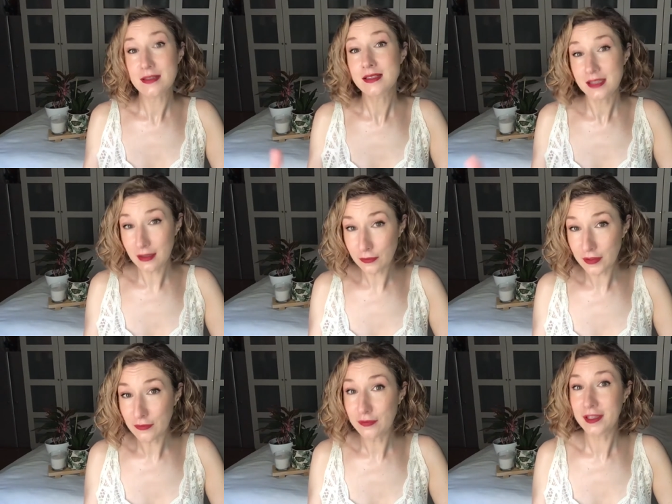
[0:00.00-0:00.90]

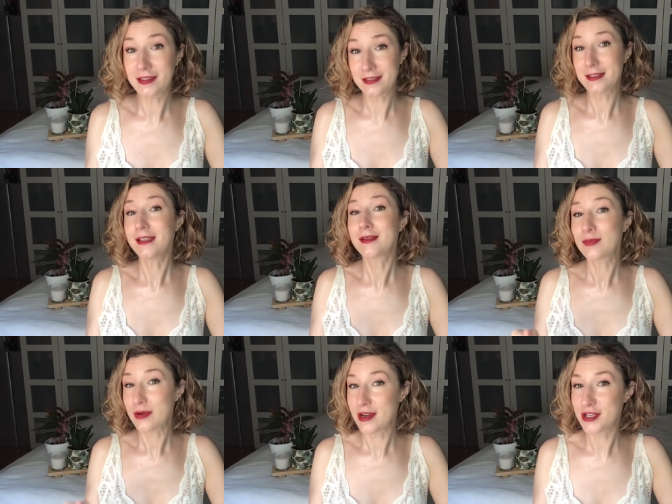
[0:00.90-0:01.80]
self-inflicted
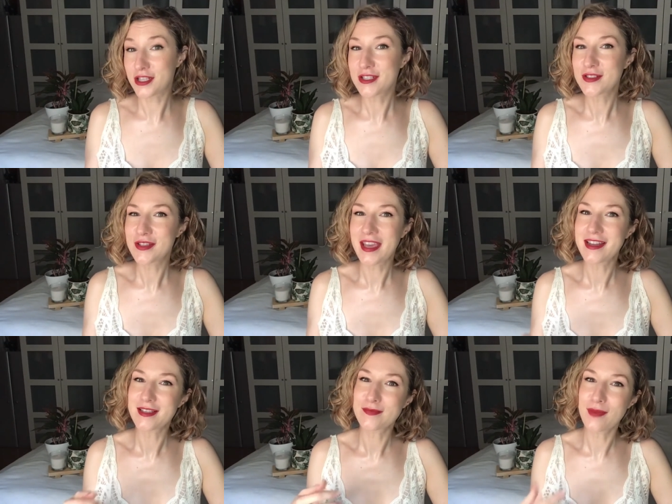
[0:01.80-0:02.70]
pressure to get
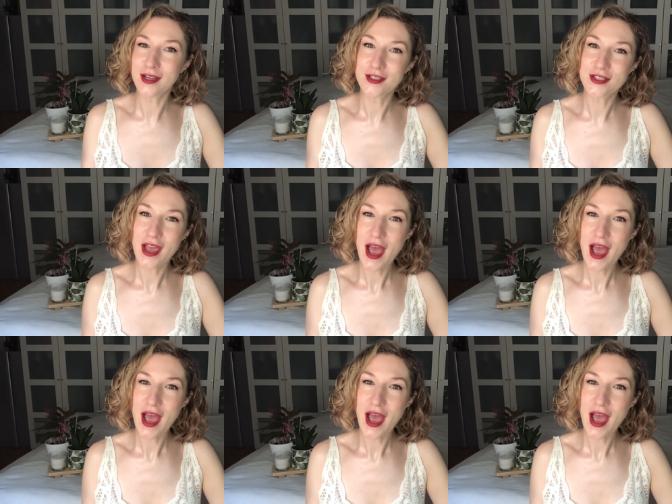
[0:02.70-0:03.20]
as much